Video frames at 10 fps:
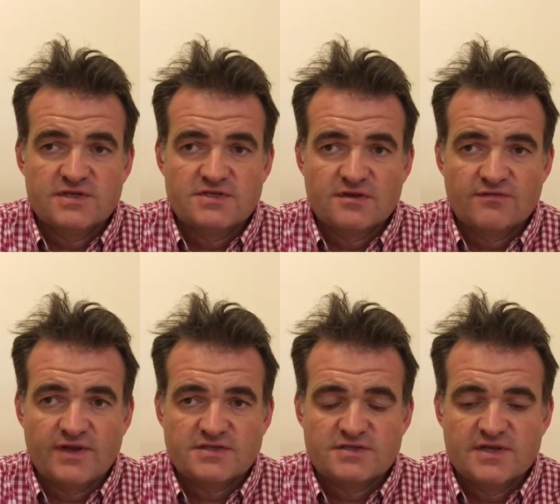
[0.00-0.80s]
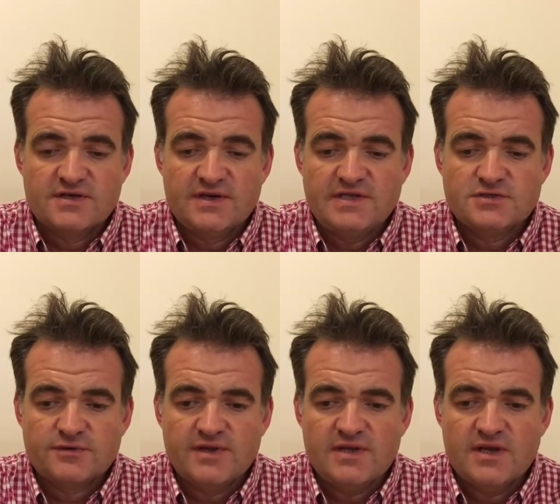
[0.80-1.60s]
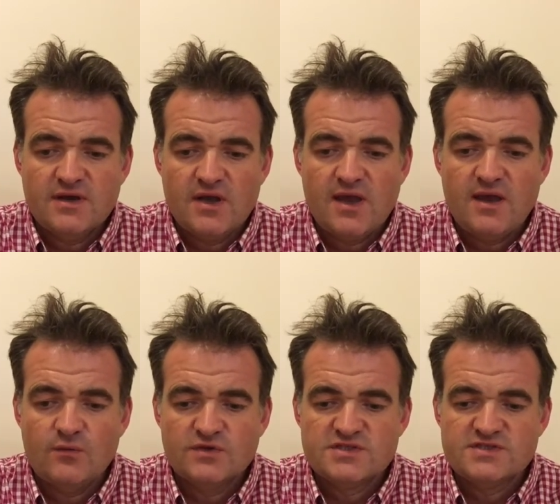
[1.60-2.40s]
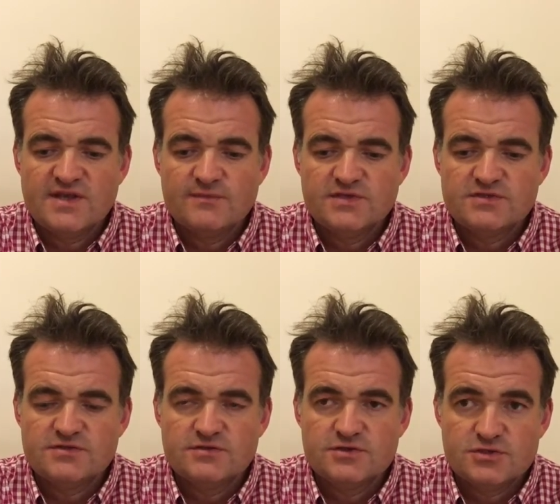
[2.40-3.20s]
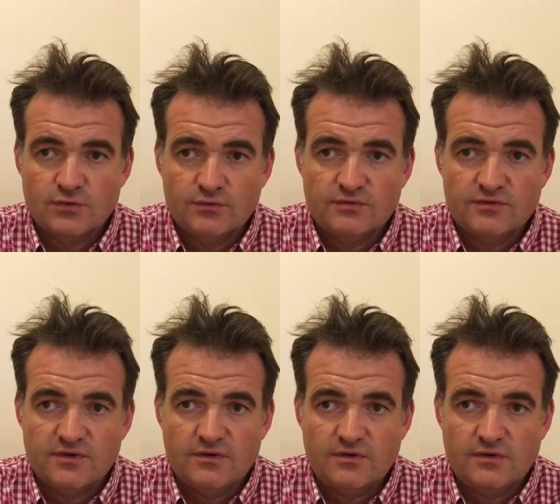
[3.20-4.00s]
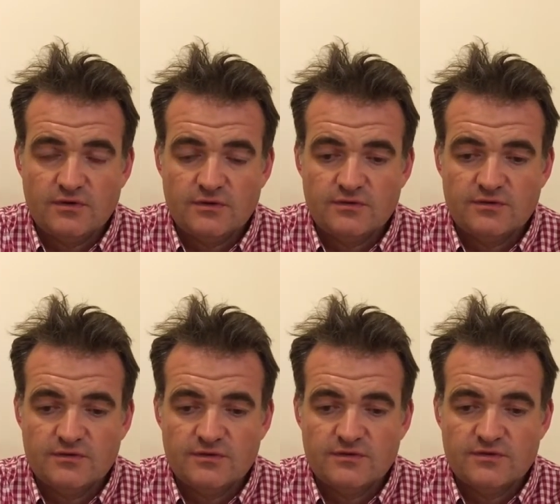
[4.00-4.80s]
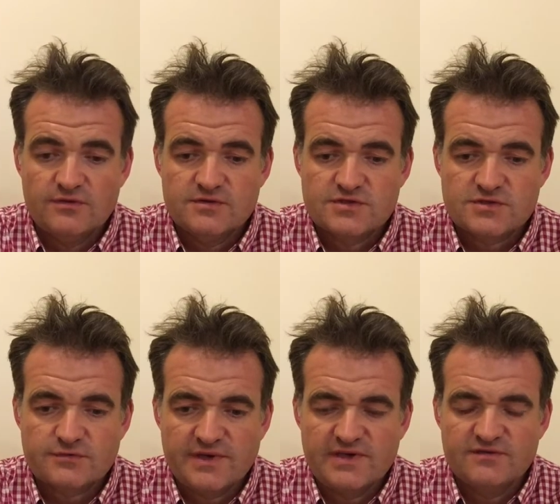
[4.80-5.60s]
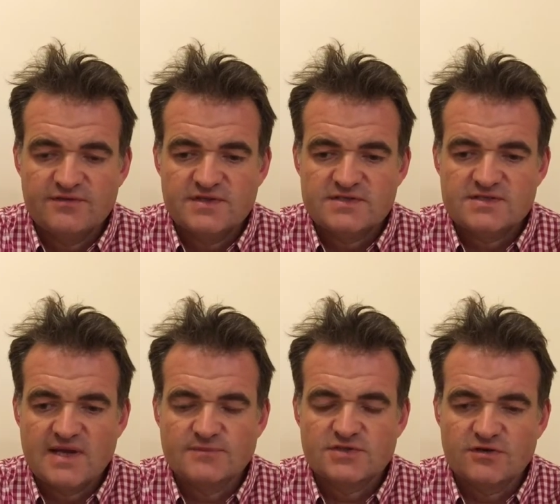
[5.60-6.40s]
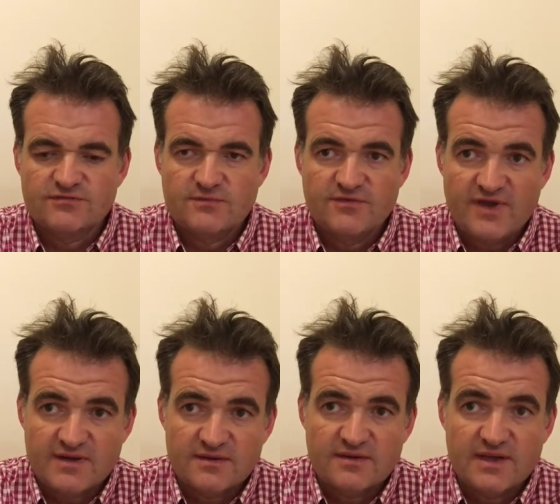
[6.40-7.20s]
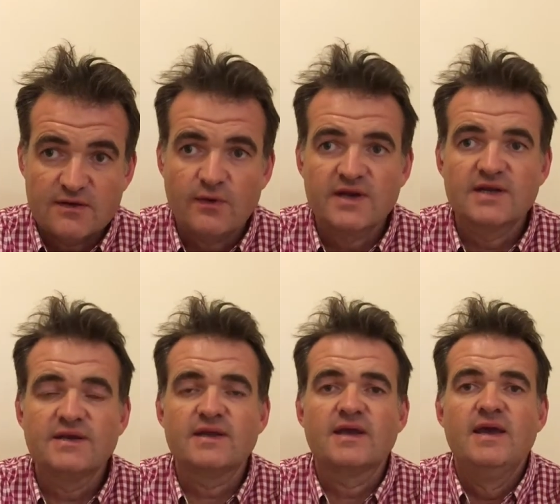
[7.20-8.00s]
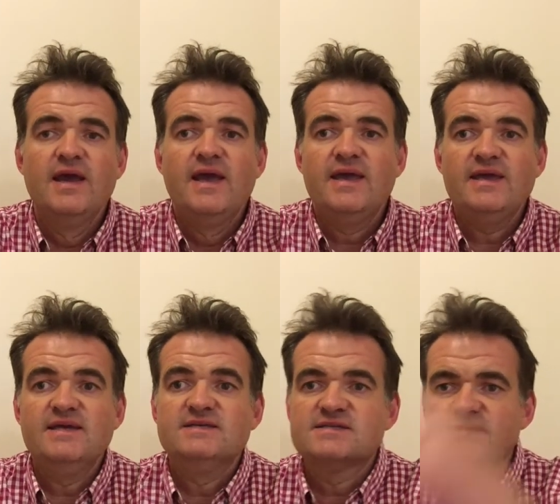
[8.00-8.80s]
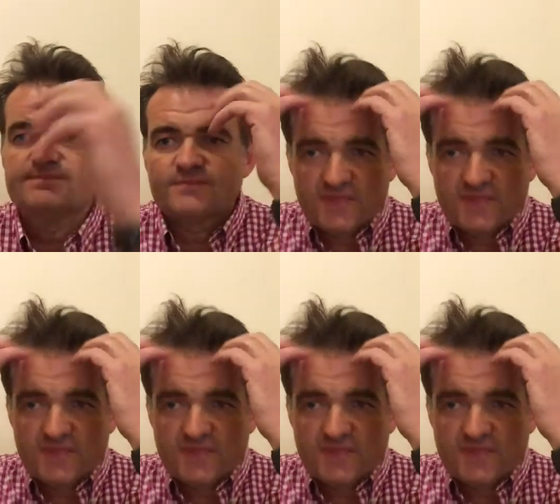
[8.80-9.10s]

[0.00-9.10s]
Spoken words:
digital flexor tendon injury, which is the image shown on the screen of this snapshot from the equine clinic, is